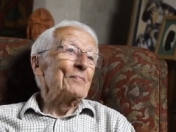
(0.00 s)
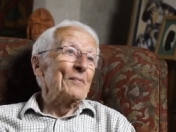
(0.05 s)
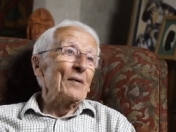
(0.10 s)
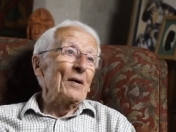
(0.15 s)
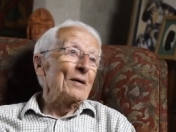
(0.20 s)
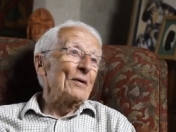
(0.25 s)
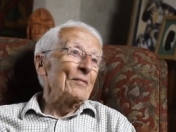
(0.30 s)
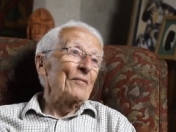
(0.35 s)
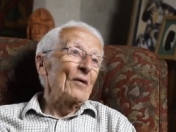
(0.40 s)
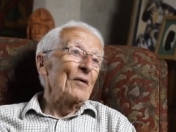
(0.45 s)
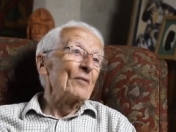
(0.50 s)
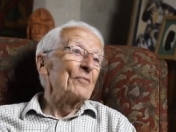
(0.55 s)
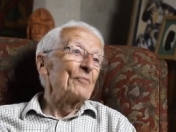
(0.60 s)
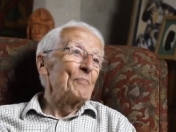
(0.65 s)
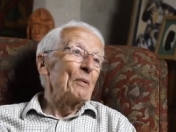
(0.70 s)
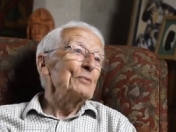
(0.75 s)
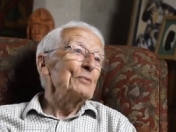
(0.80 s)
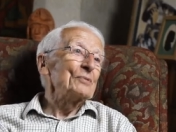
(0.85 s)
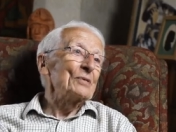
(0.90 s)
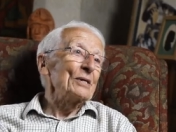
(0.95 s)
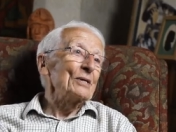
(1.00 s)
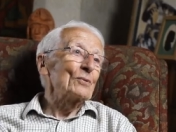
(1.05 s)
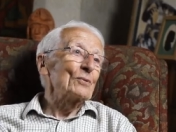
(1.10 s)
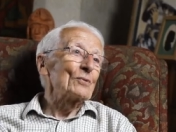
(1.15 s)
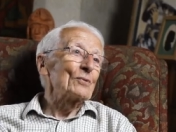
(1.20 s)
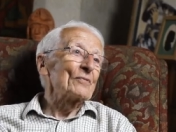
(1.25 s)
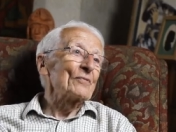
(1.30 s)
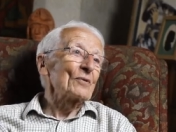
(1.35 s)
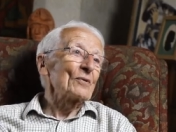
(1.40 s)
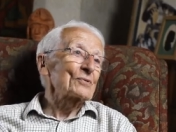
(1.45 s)
uh of Bosie
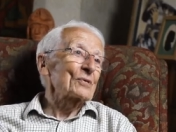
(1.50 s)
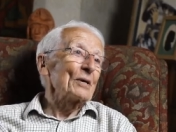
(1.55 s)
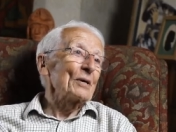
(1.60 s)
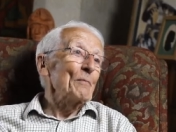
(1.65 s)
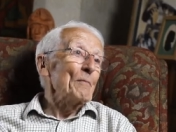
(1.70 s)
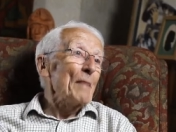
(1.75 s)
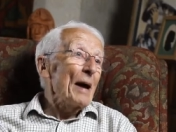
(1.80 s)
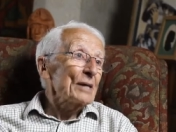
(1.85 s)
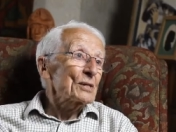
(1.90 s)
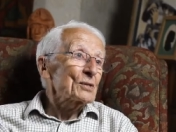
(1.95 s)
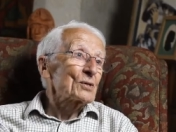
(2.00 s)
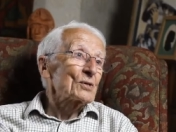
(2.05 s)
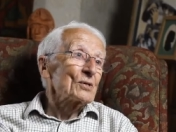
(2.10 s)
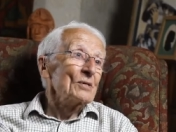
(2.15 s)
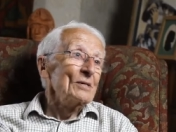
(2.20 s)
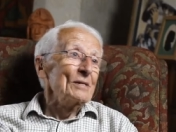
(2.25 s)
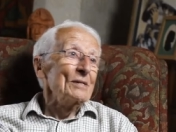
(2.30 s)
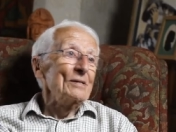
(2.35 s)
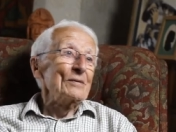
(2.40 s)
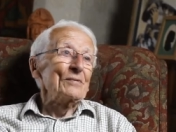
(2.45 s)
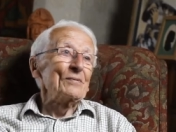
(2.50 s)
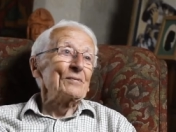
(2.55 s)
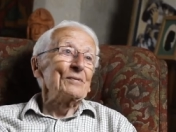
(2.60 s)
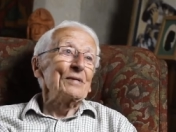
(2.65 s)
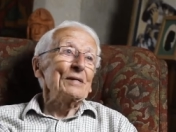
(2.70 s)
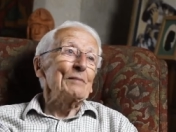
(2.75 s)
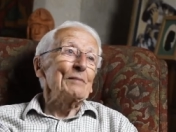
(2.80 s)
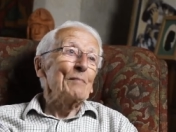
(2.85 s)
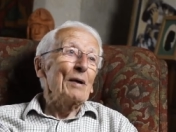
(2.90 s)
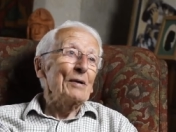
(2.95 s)
or of Oscar, match
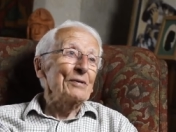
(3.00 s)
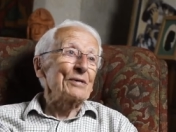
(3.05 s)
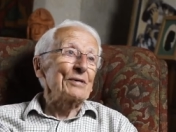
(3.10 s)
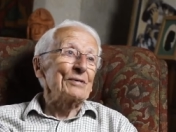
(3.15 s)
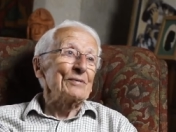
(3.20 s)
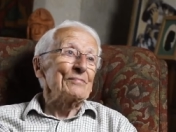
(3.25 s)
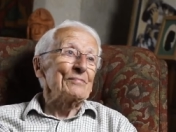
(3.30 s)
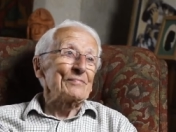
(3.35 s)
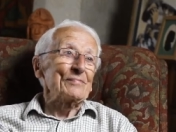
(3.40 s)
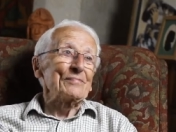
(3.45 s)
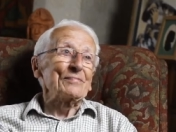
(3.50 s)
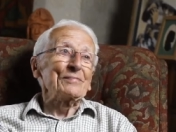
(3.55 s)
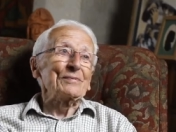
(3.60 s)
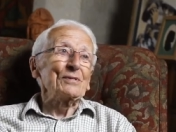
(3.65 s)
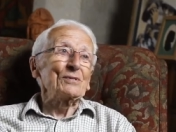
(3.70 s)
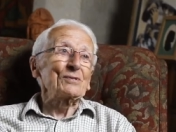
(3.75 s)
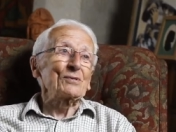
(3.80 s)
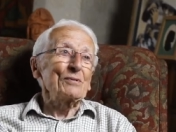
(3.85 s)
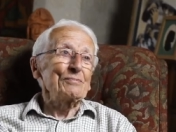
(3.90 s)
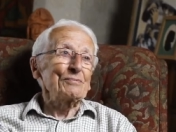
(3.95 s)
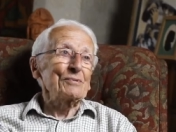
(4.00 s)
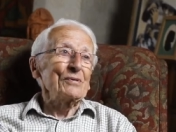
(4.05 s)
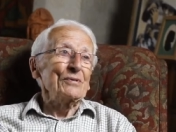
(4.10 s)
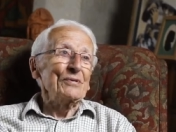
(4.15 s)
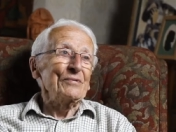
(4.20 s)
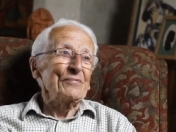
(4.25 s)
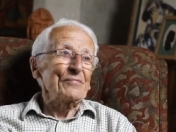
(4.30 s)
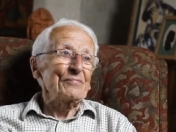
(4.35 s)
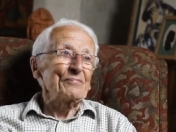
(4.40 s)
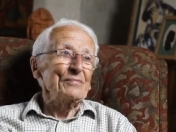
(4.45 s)
the American description
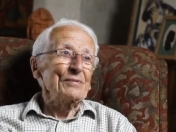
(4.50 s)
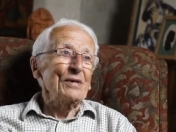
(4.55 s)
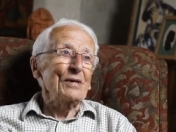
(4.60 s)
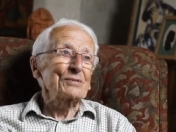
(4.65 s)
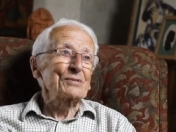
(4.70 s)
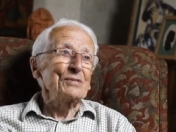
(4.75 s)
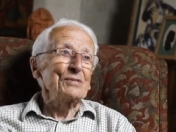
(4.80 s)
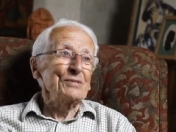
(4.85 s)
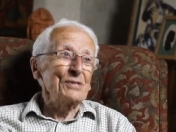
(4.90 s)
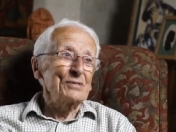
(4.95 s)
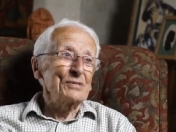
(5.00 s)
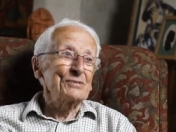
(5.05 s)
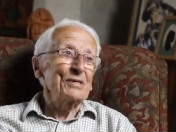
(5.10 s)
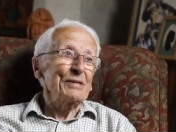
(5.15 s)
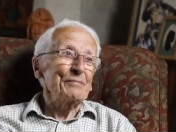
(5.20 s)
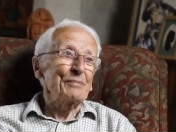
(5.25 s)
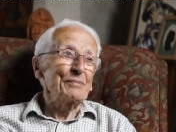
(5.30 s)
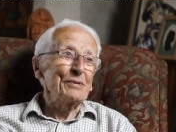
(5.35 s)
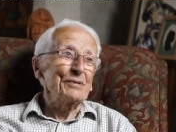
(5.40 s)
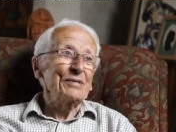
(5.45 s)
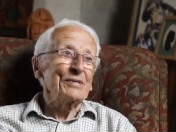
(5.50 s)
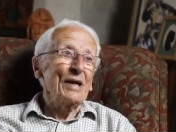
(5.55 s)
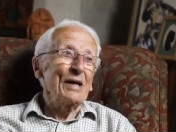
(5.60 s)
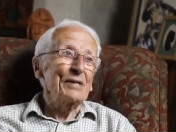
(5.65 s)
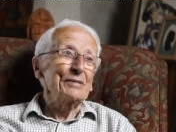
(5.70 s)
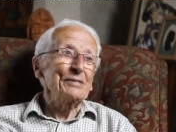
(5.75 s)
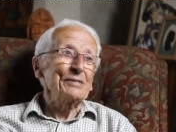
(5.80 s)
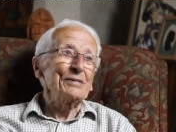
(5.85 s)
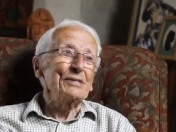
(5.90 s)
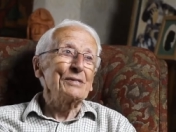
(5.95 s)
of narcissistic
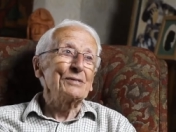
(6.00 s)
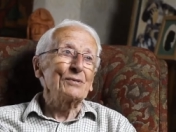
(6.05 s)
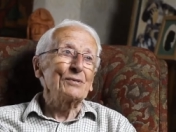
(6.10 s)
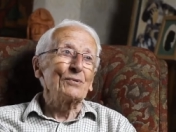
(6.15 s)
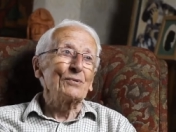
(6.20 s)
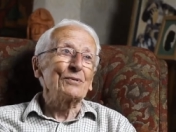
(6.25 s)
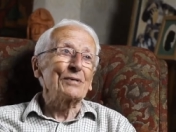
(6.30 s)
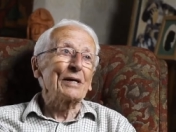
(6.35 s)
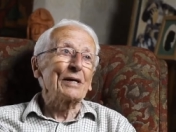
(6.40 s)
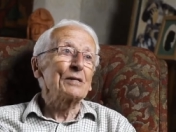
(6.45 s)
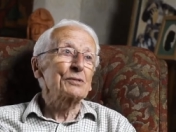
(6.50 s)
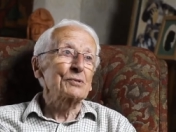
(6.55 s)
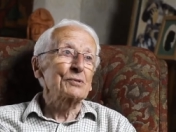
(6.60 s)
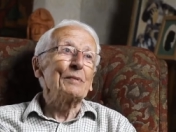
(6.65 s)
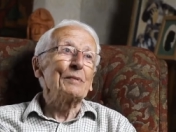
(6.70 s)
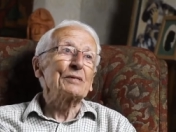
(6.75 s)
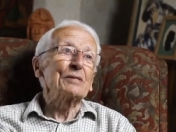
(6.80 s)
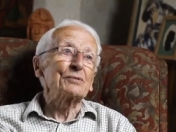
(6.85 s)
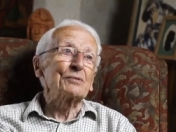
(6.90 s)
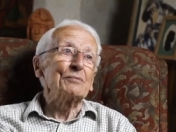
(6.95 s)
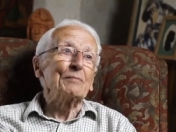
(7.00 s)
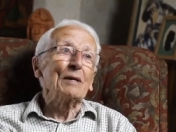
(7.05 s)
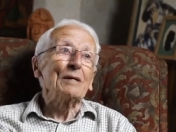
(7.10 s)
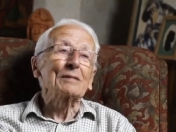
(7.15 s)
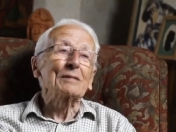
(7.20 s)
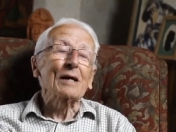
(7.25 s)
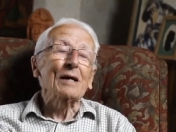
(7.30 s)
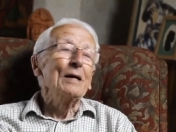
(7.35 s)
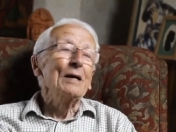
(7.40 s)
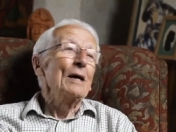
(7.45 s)
personality disorder, exclamation mark,
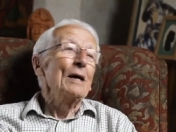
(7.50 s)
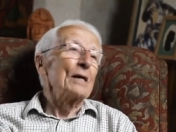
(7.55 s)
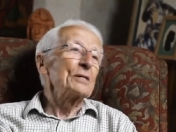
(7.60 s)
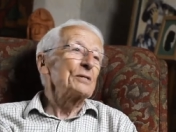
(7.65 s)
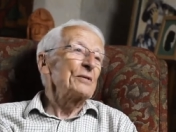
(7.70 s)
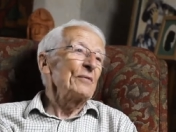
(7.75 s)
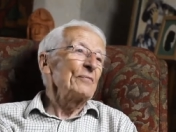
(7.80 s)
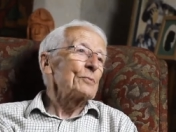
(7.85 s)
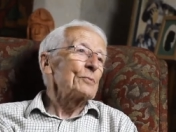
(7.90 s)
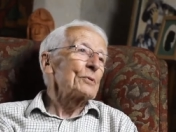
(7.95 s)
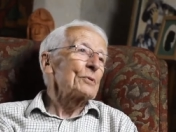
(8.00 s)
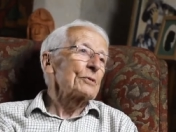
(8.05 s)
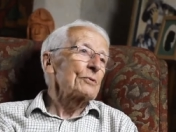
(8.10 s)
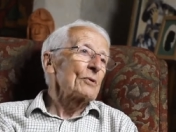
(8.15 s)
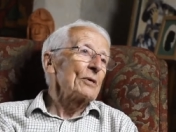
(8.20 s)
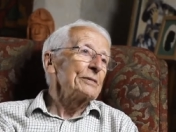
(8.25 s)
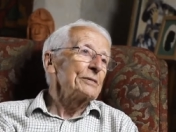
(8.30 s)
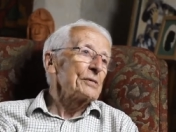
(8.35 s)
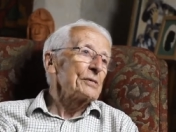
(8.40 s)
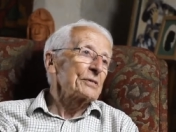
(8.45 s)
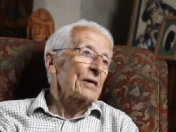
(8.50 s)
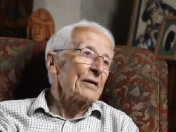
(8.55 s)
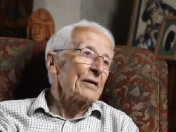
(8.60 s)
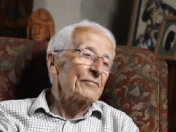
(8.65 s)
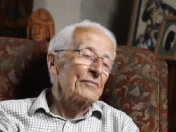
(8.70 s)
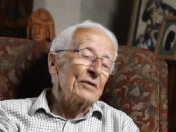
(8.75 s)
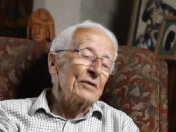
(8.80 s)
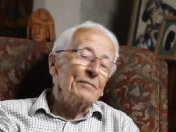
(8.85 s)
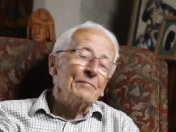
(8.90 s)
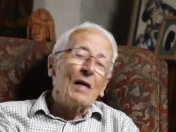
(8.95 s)
as if it were a great
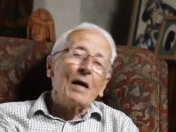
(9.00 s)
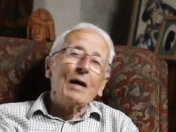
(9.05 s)
discovery.